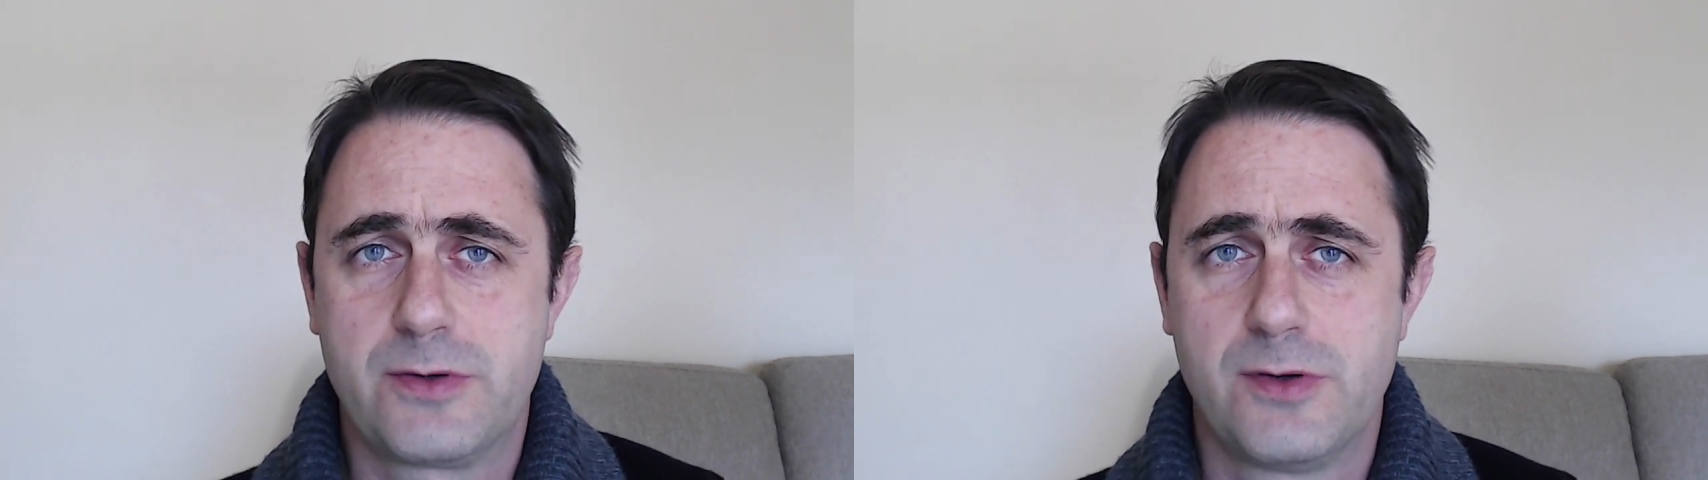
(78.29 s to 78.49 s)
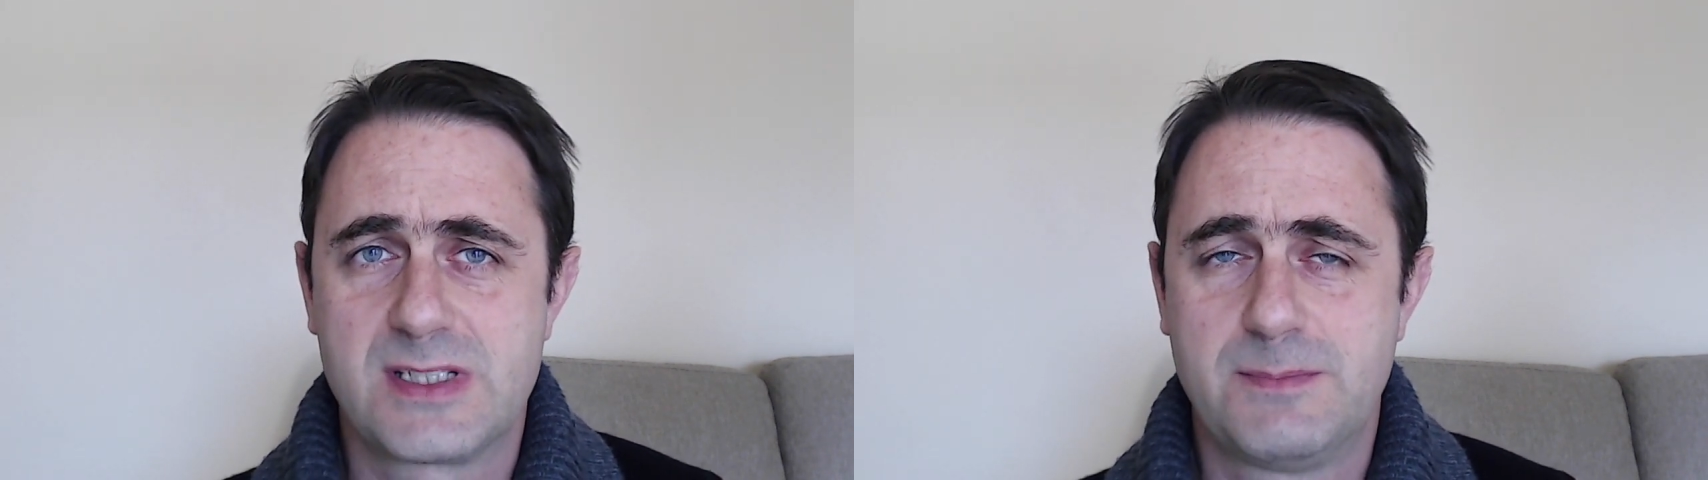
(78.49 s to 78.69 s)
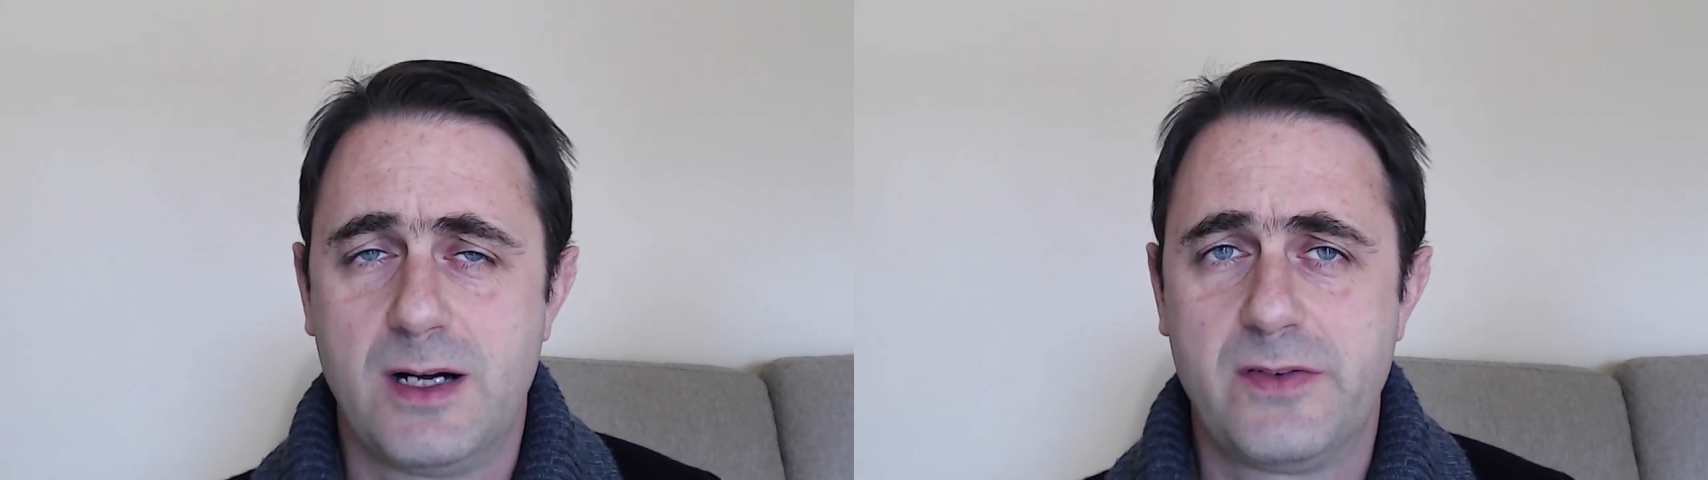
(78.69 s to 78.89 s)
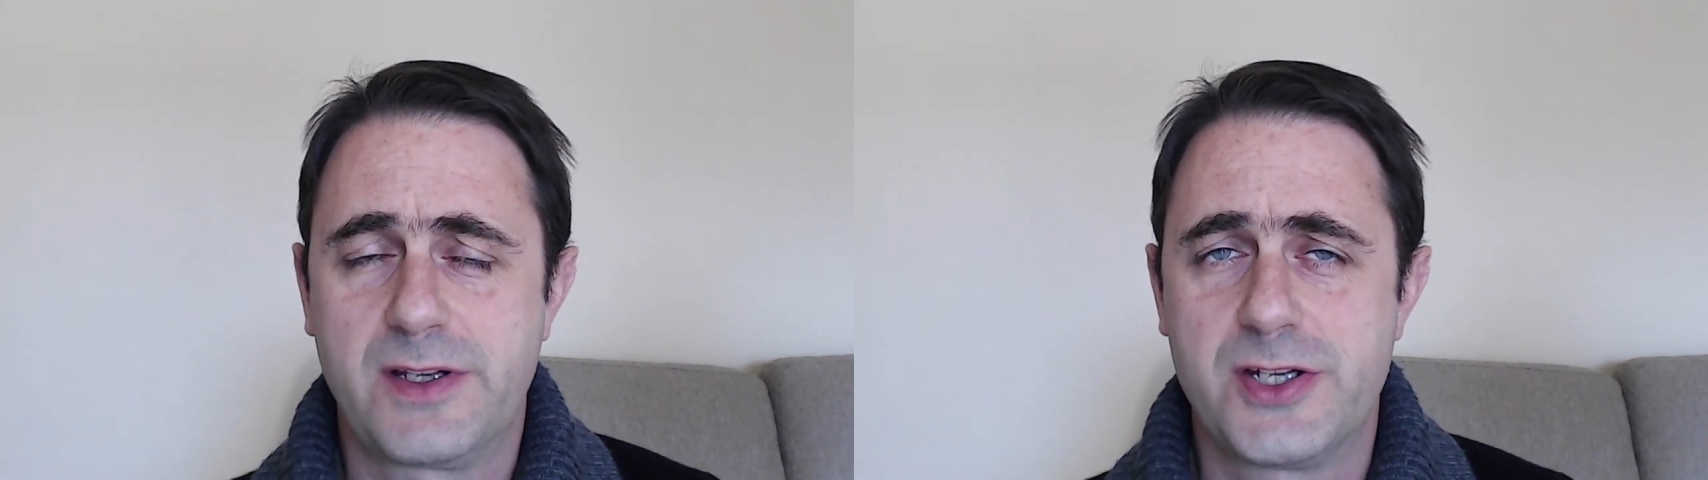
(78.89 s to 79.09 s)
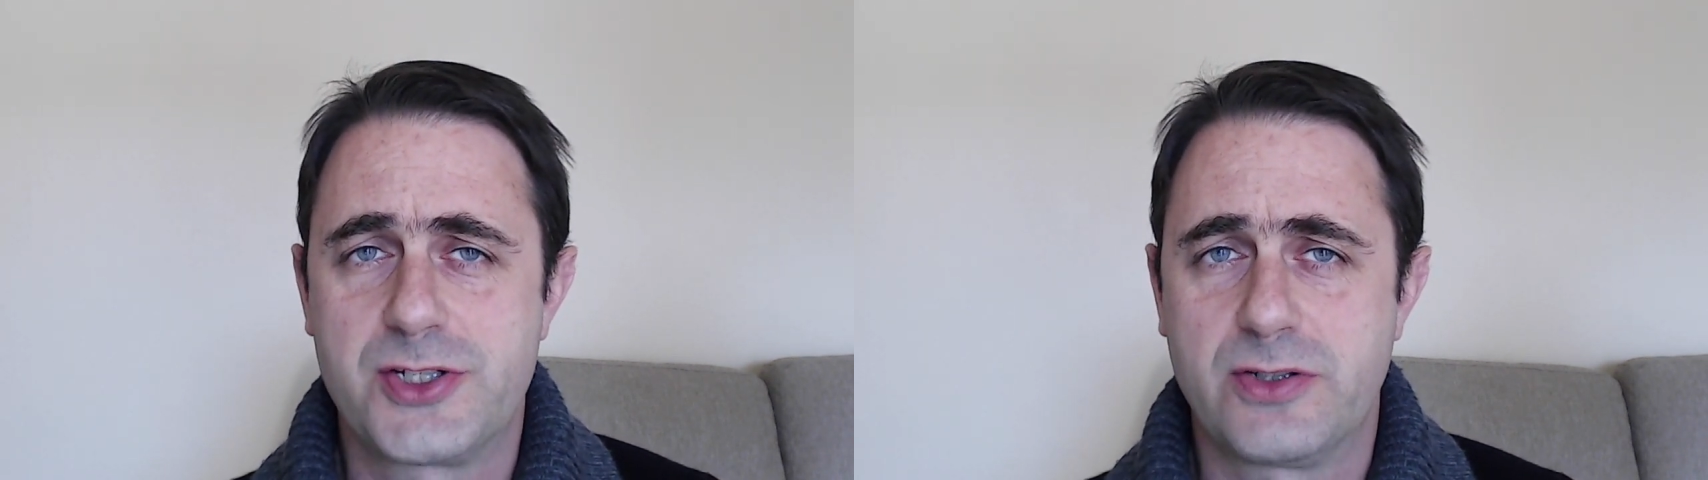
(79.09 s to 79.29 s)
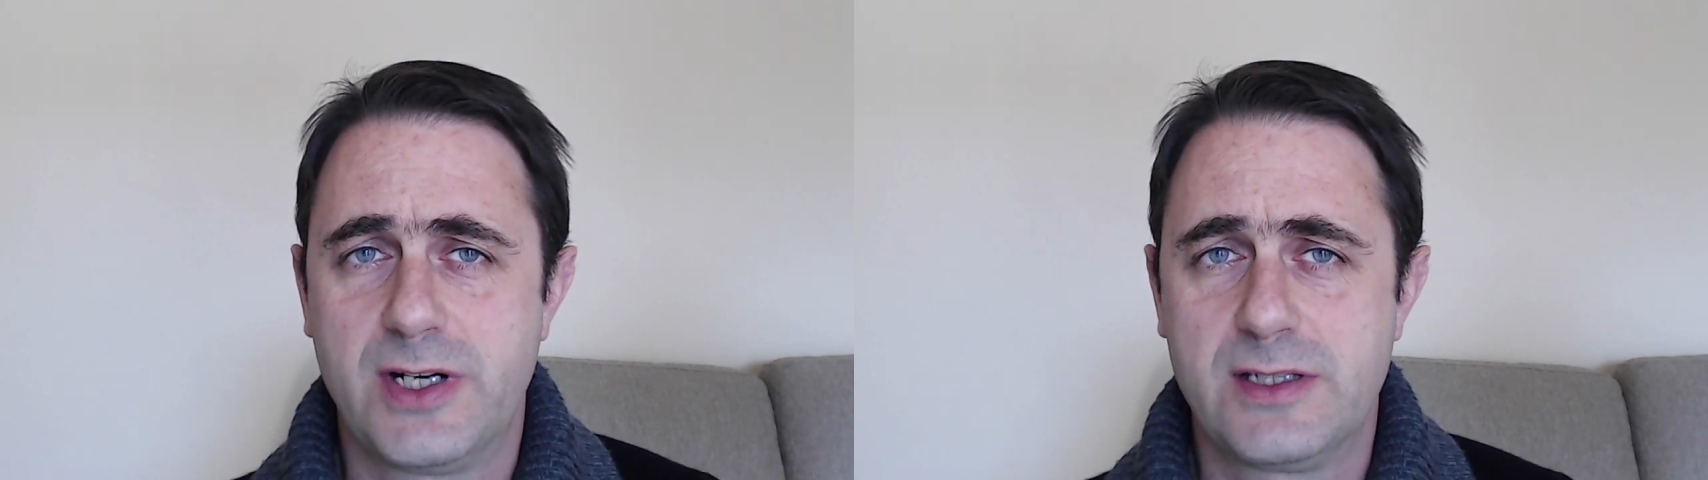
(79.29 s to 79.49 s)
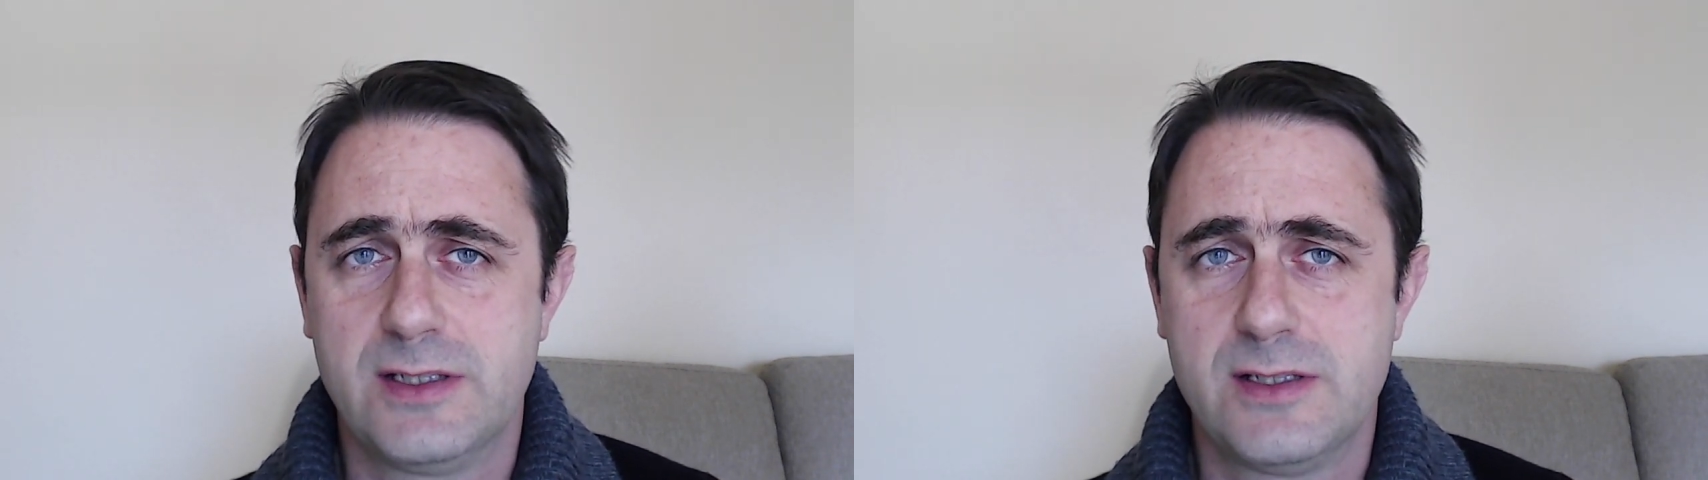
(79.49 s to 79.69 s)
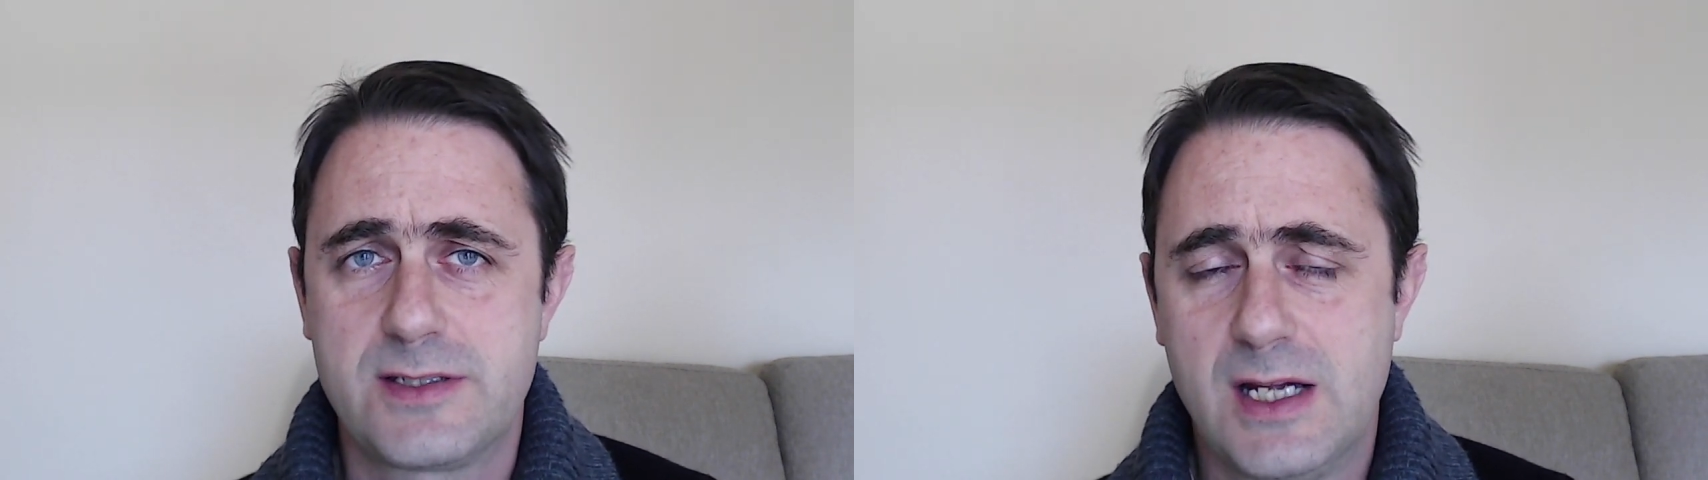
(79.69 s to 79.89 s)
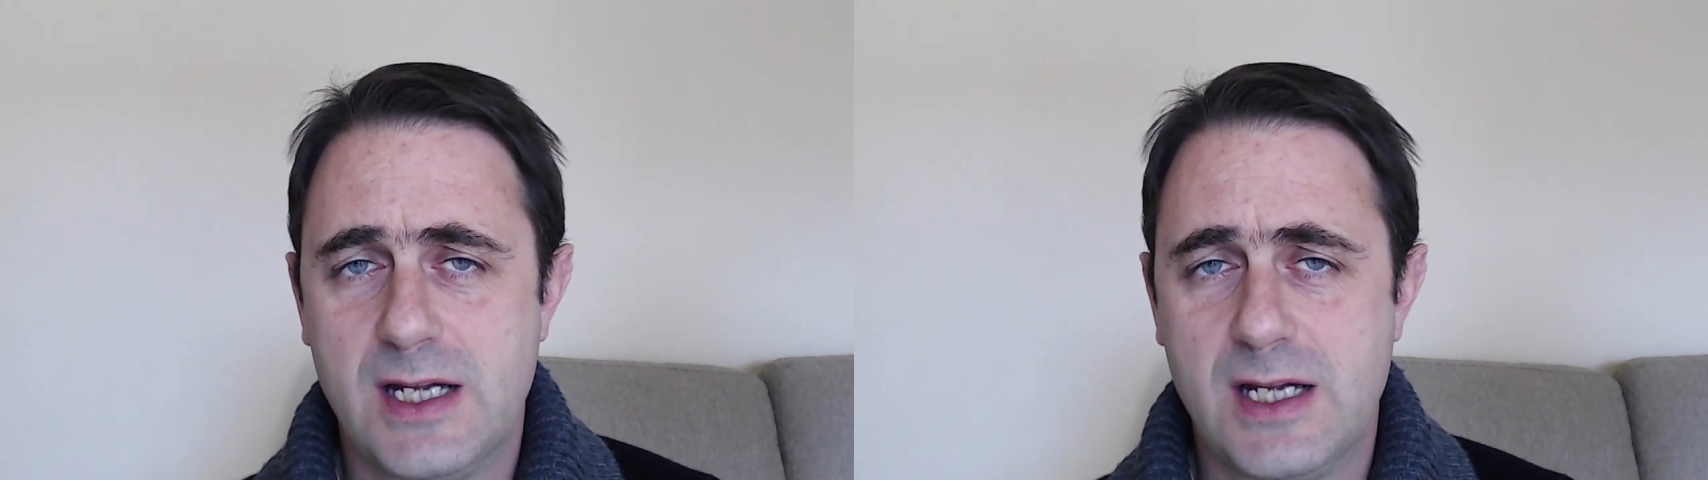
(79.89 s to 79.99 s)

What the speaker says: who knows about vacation rentals